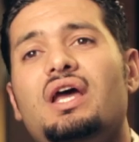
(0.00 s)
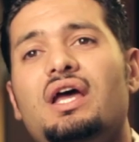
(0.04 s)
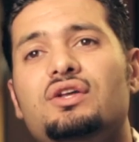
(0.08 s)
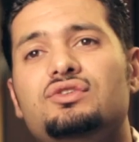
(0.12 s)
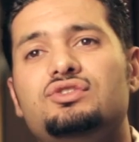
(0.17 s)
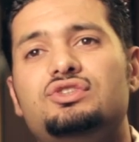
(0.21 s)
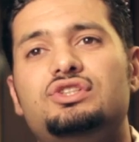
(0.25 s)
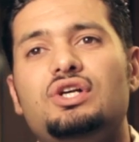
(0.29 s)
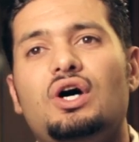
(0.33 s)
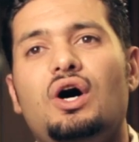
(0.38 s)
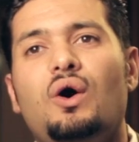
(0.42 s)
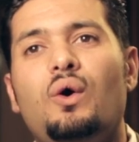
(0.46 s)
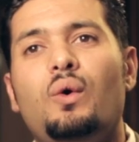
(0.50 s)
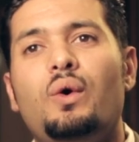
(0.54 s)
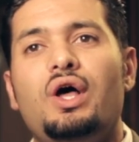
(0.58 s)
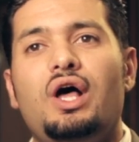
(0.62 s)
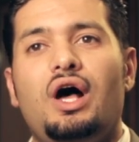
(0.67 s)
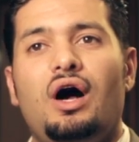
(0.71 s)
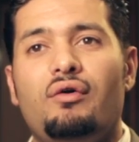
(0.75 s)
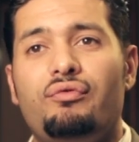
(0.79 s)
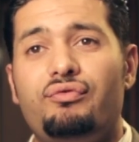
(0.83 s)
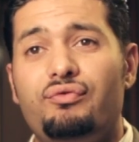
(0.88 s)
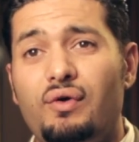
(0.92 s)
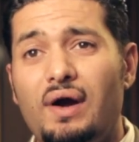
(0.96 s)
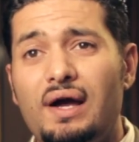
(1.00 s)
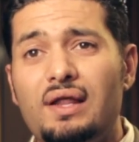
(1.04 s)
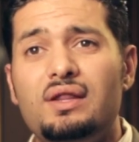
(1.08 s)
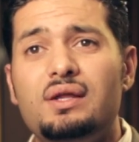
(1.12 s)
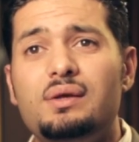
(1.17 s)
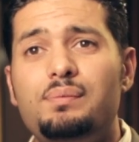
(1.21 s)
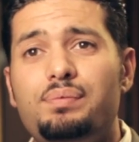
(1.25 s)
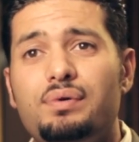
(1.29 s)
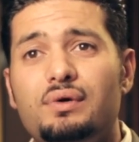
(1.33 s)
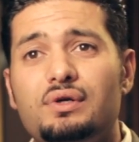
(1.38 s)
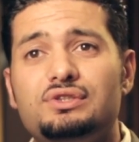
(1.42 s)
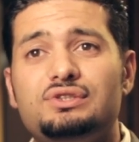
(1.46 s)
And so, a
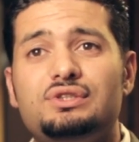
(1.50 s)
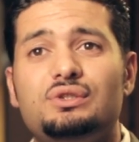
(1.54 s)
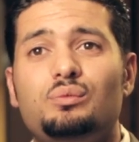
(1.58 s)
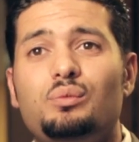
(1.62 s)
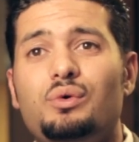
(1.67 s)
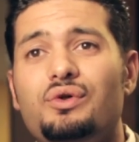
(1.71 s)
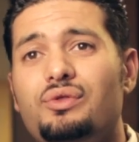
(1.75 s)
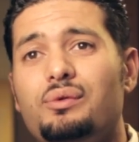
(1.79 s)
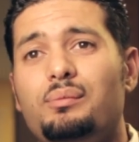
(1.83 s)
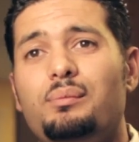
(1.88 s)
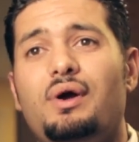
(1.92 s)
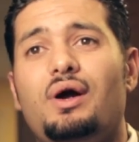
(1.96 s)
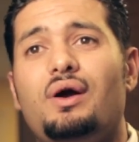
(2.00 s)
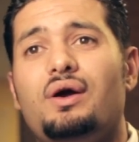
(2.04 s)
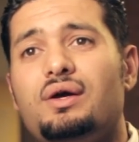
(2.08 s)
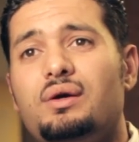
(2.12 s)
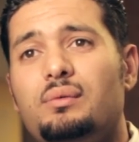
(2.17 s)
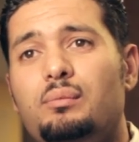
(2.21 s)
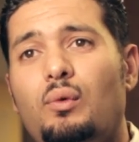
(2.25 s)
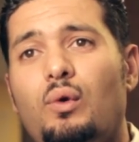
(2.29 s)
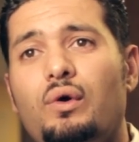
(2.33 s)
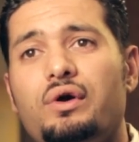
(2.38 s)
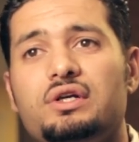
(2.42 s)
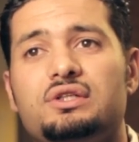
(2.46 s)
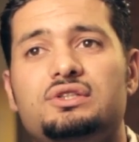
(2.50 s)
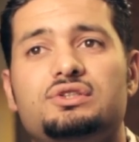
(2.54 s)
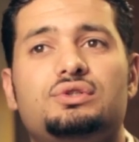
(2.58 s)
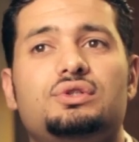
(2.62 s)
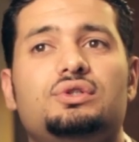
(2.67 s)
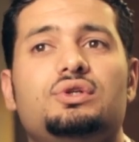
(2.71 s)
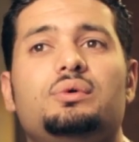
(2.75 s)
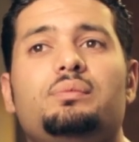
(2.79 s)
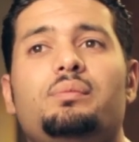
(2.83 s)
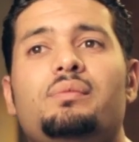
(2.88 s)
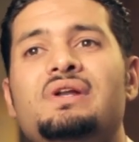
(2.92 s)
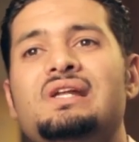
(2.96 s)
friendly person with American Mortgage
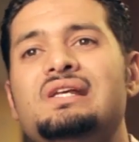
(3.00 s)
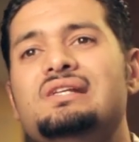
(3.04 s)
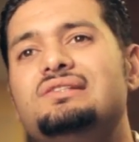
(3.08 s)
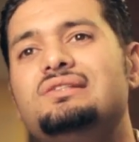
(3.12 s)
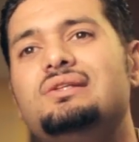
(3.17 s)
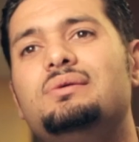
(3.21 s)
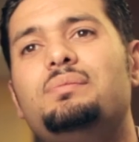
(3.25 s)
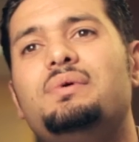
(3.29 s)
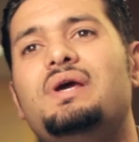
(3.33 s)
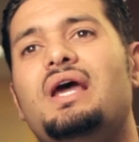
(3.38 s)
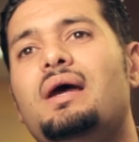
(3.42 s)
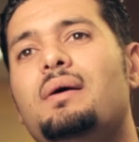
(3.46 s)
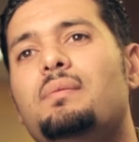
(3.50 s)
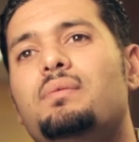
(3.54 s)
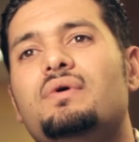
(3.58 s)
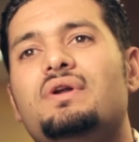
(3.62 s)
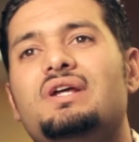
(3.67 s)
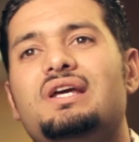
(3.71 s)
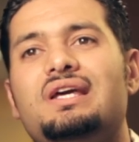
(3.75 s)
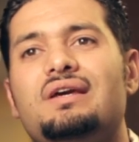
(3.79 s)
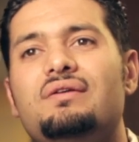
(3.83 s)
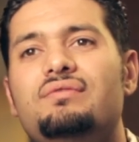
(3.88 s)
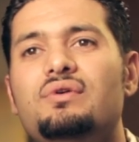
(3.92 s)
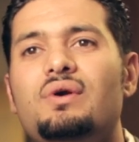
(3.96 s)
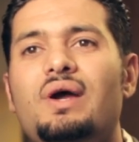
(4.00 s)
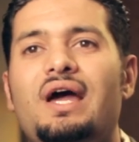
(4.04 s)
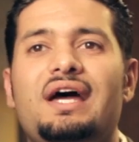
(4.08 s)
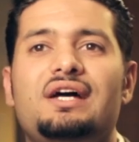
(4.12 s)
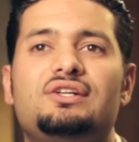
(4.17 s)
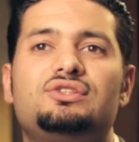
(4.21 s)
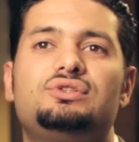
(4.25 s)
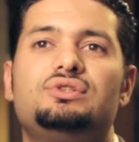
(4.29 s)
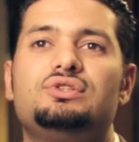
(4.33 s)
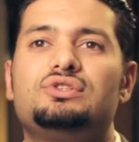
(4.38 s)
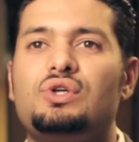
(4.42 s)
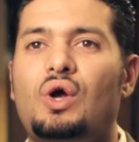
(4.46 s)
Group needs to be able to give you
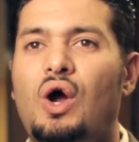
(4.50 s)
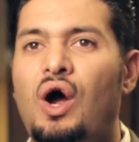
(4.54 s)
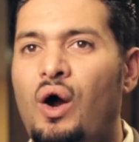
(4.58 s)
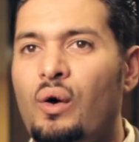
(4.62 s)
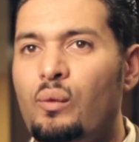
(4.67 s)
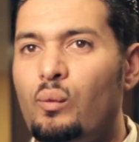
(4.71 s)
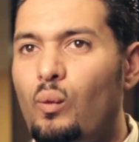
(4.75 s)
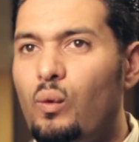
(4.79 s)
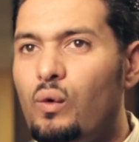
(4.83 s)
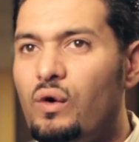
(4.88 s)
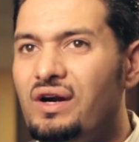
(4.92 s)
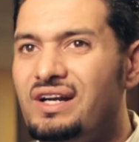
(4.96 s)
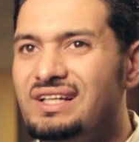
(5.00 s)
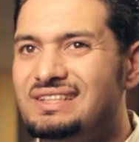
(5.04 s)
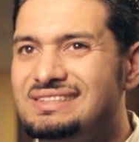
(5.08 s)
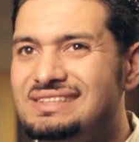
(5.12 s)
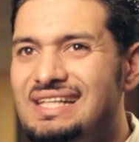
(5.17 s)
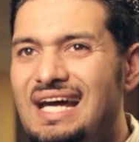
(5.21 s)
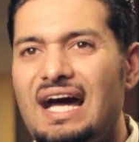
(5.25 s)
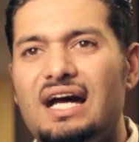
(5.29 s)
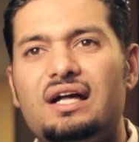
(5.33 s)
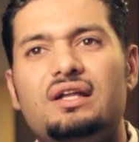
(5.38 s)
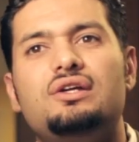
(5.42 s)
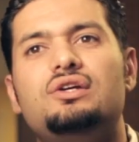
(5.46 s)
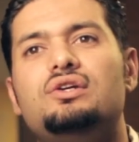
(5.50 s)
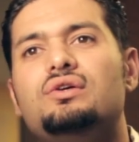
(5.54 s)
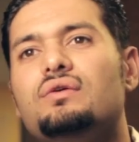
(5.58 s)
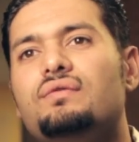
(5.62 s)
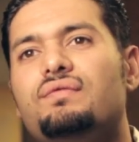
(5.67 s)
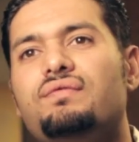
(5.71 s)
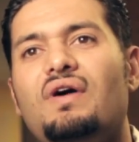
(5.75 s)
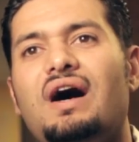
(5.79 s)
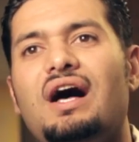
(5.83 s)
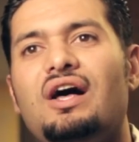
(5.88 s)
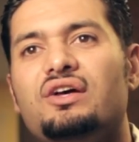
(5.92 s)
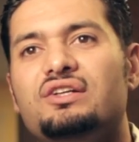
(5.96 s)
answers on where exactly your
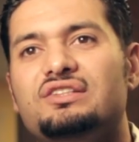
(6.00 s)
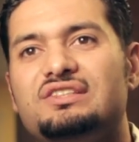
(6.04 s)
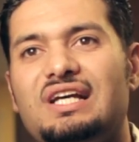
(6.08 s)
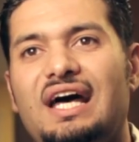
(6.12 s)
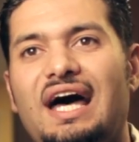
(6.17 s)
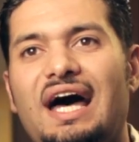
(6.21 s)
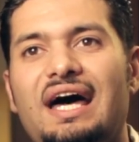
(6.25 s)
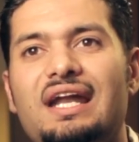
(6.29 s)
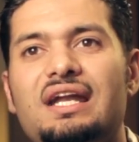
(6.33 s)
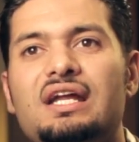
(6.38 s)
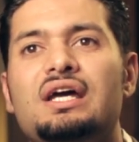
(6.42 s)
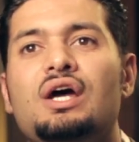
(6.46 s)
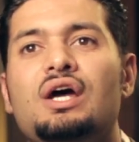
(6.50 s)
file is at,